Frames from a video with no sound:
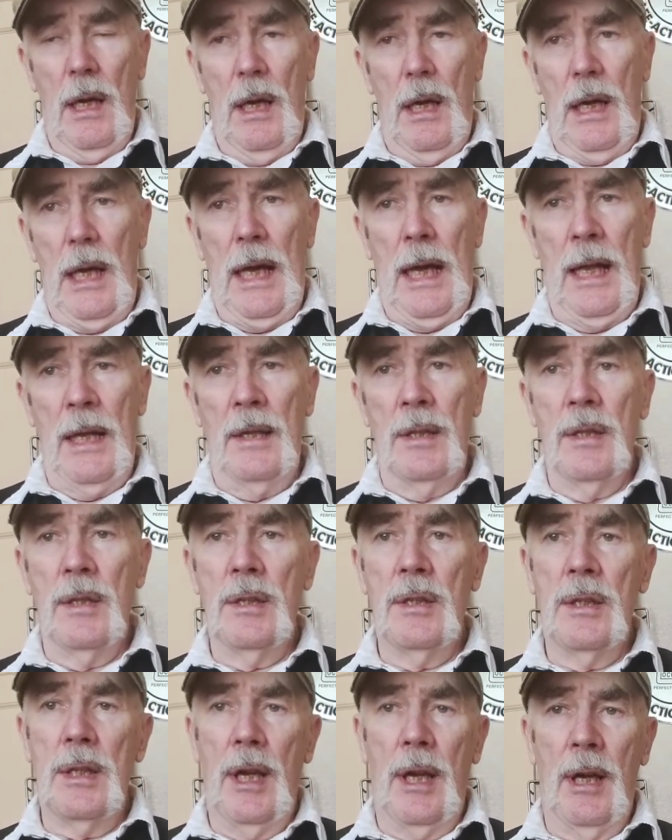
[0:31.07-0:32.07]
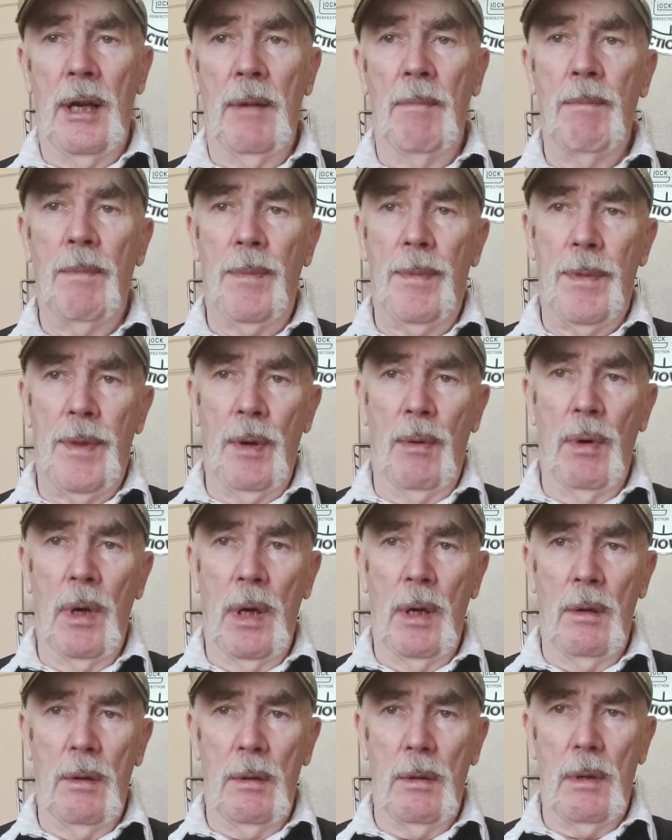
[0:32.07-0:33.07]
And there
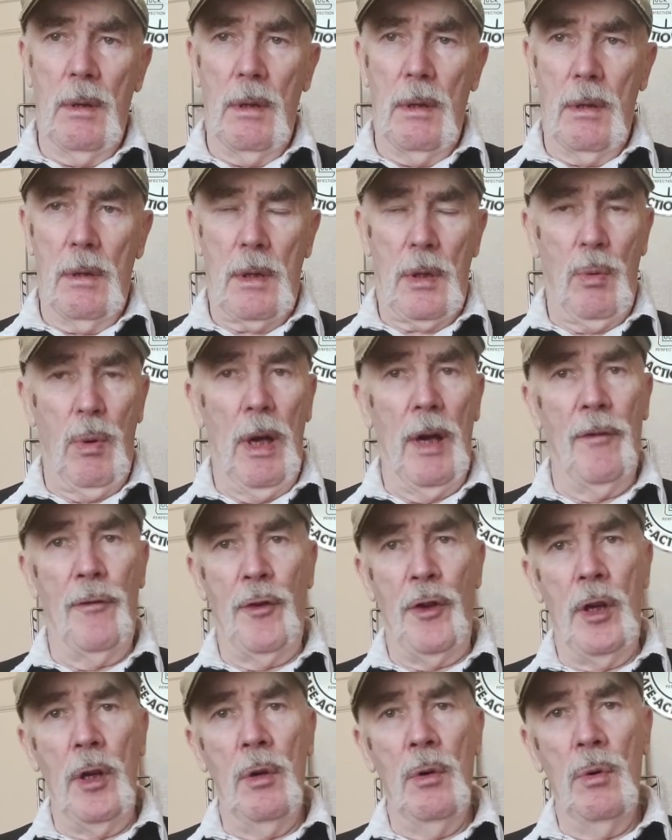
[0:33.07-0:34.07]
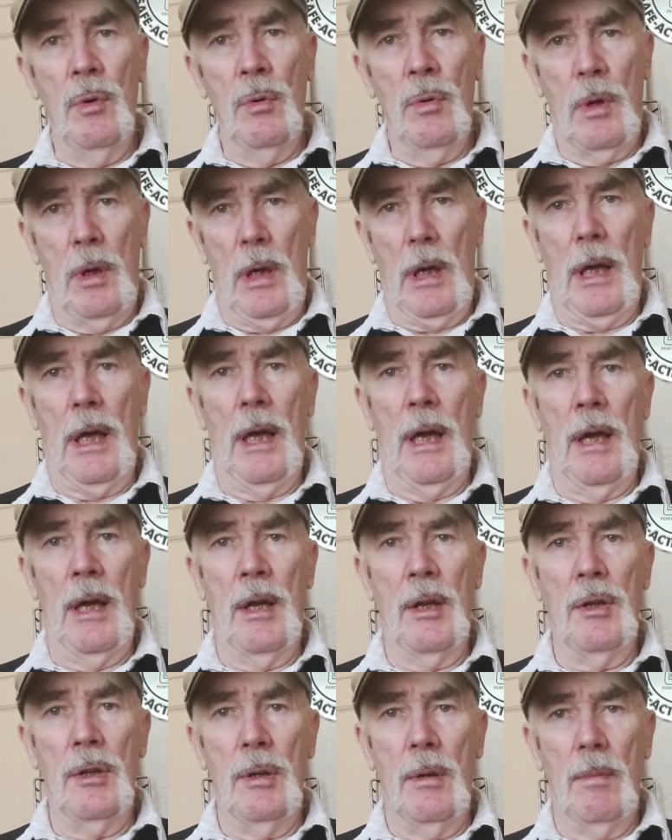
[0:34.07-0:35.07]
were quite a few
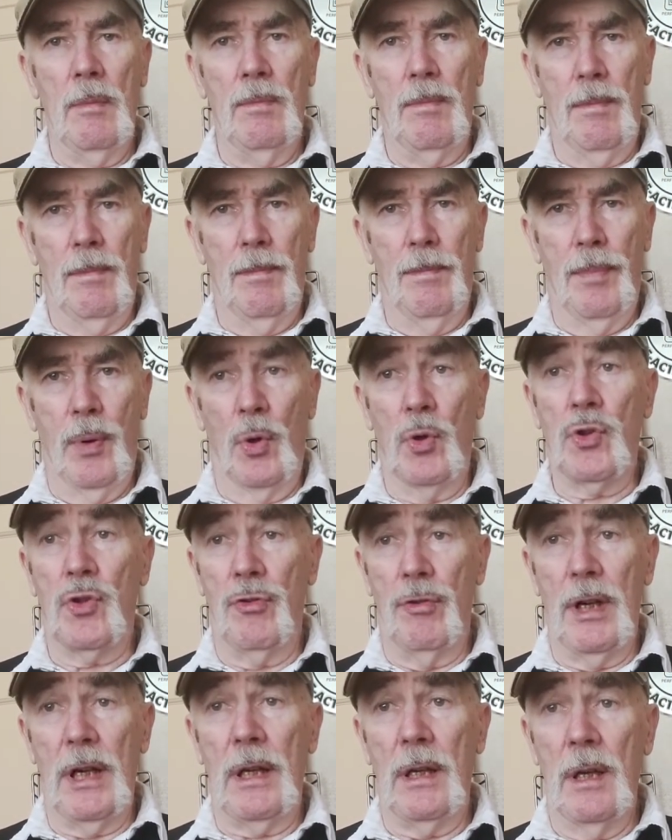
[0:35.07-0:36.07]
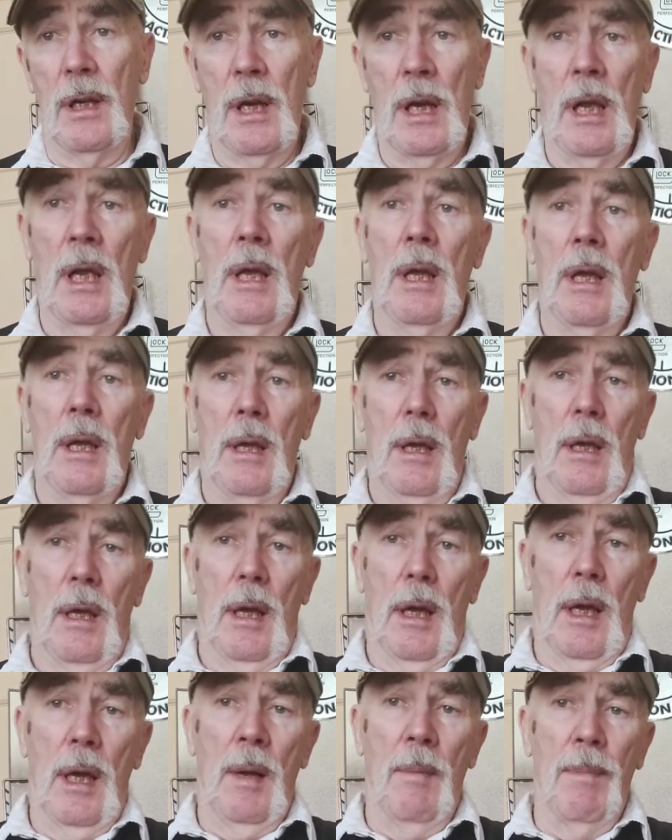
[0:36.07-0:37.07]
books written
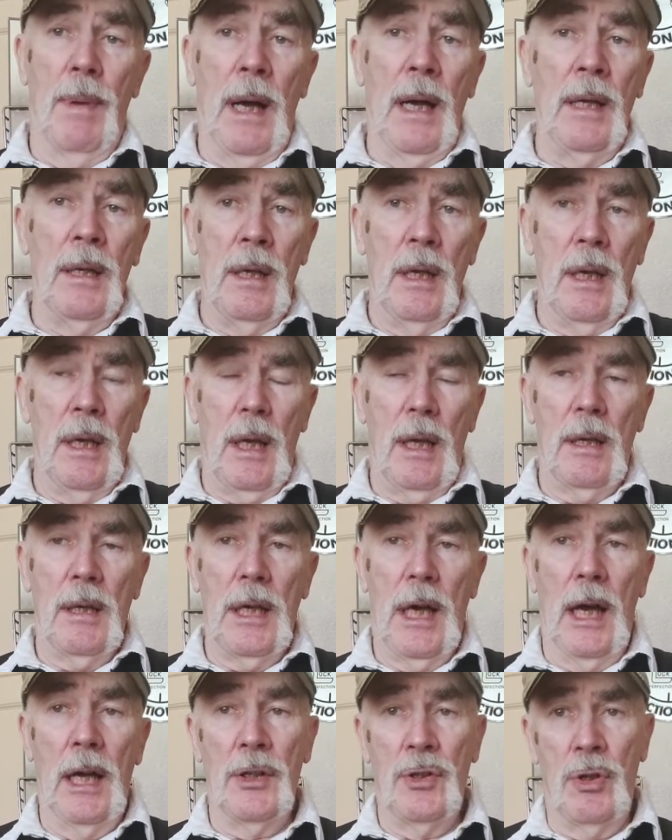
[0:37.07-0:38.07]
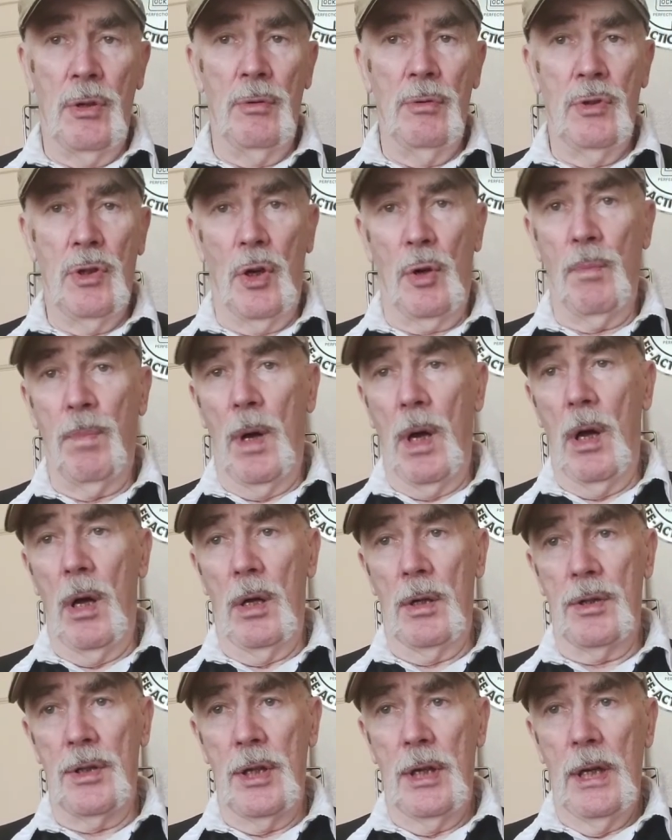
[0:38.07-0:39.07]
by guys who took
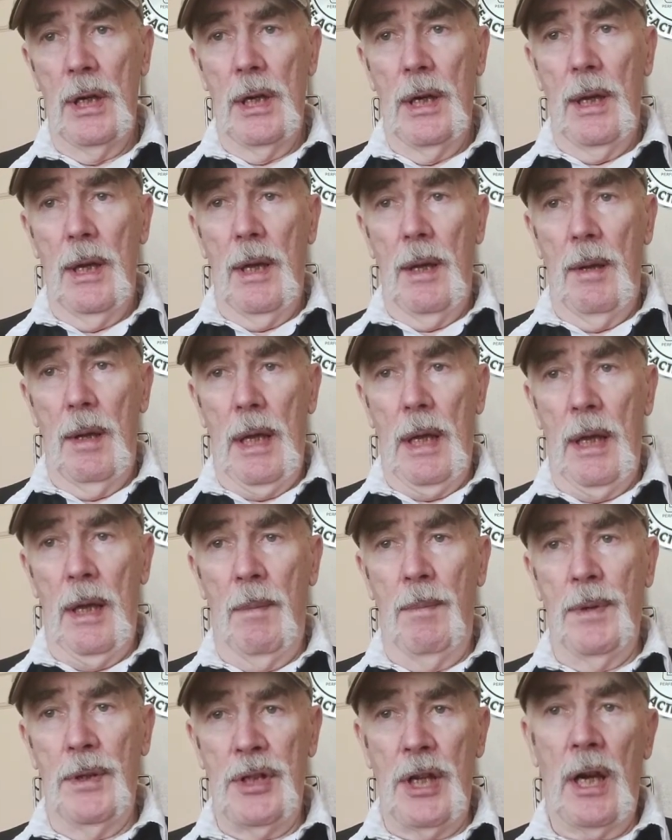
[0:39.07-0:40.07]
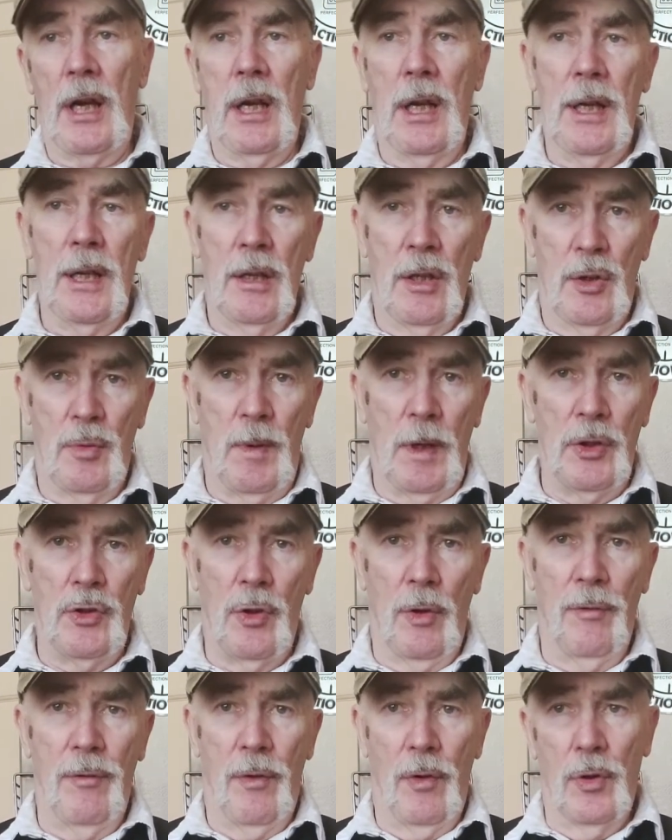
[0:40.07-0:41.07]
part, particularly in the
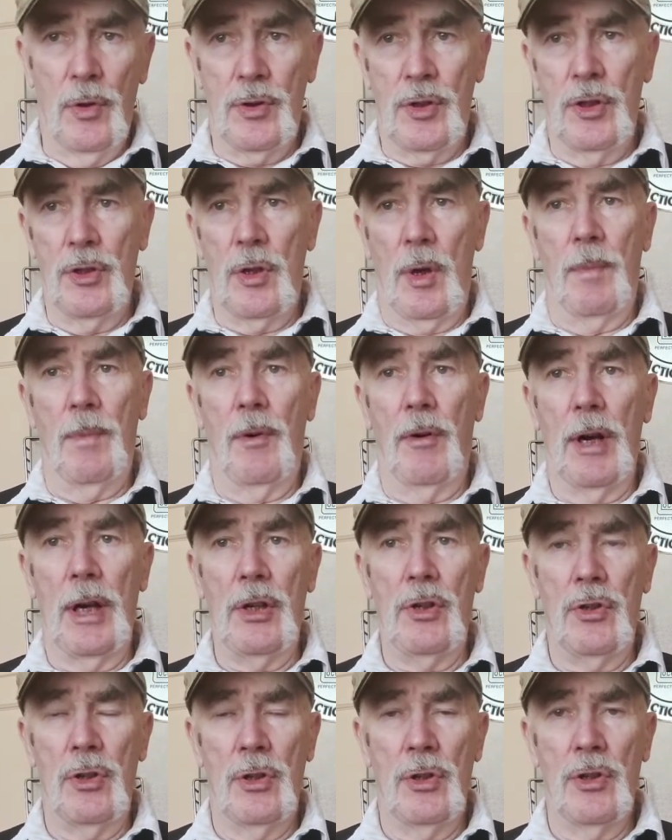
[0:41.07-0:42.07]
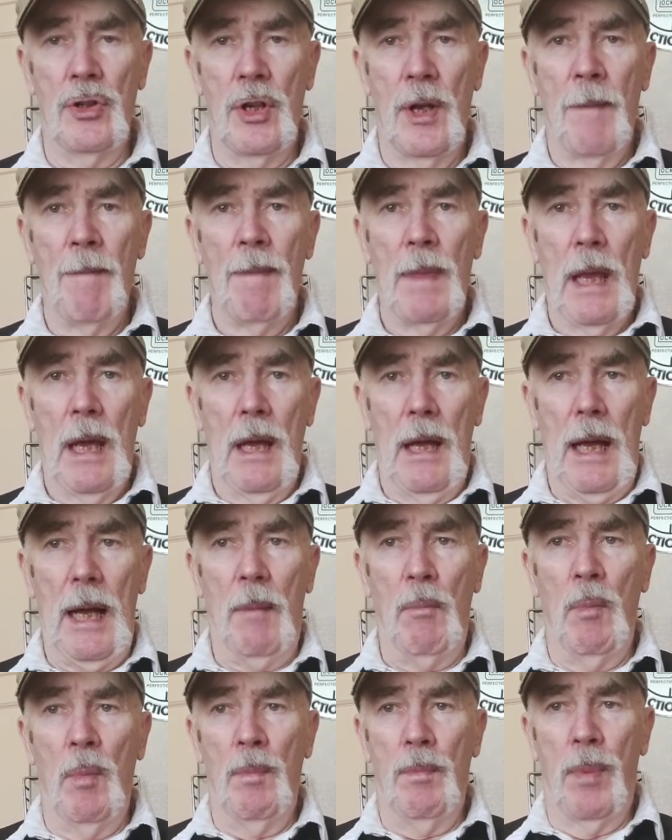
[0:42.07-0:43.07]
special forces operations.
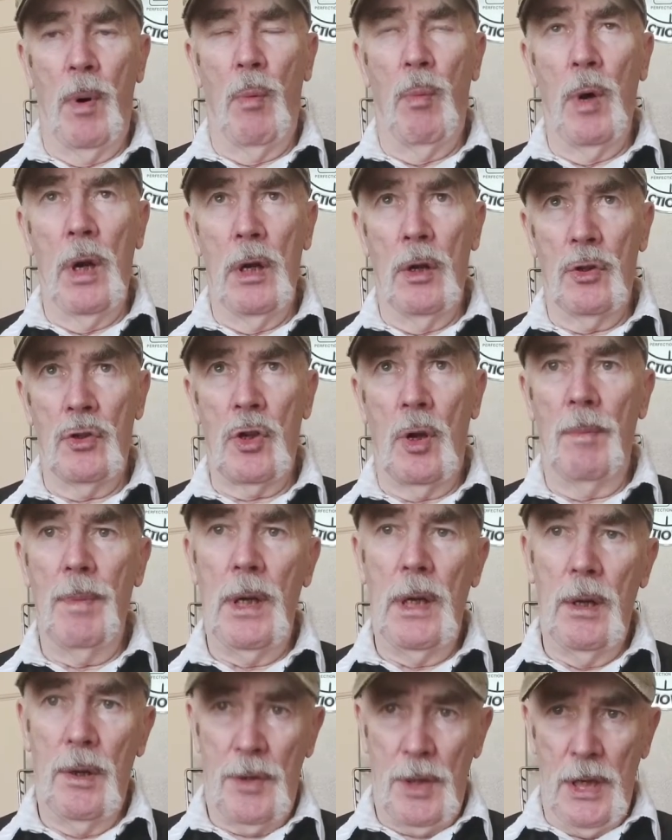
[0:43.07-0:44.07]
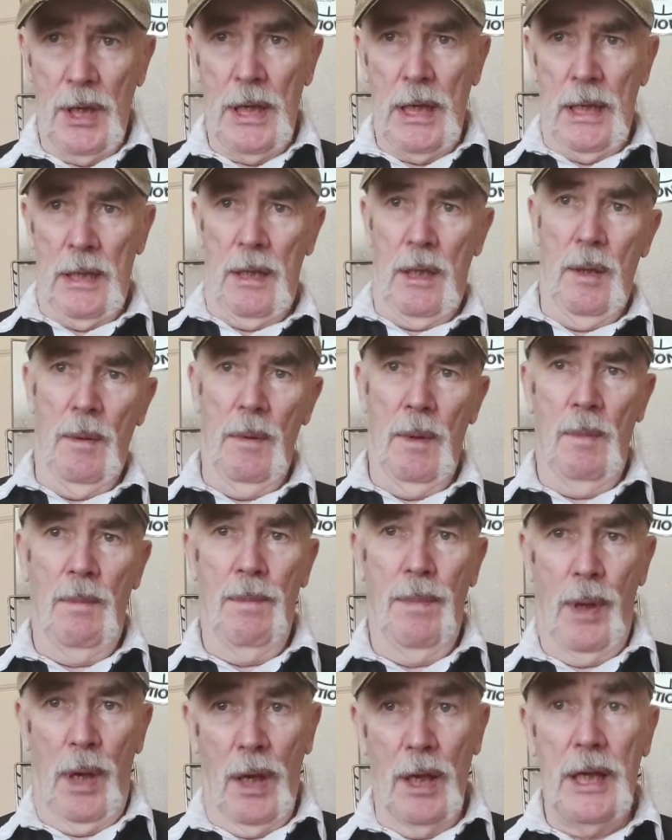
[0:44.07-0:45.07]
But we'll also be looking at the
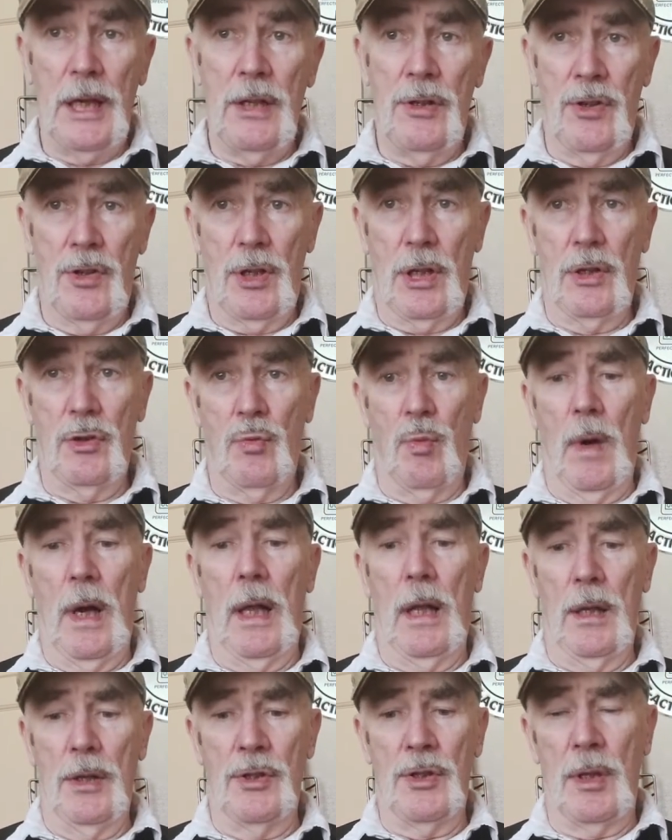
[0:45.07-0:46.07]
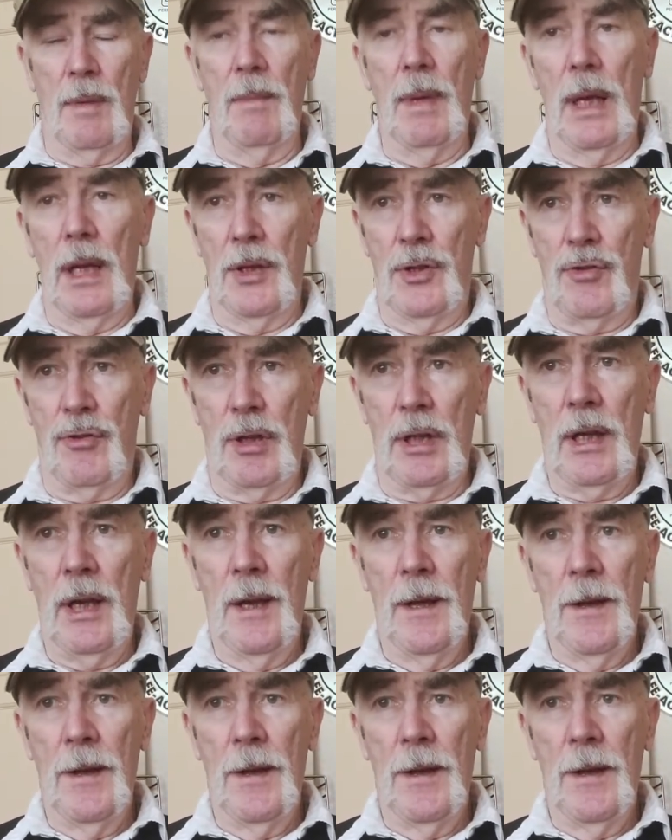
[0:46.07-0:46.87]
police as well as the military.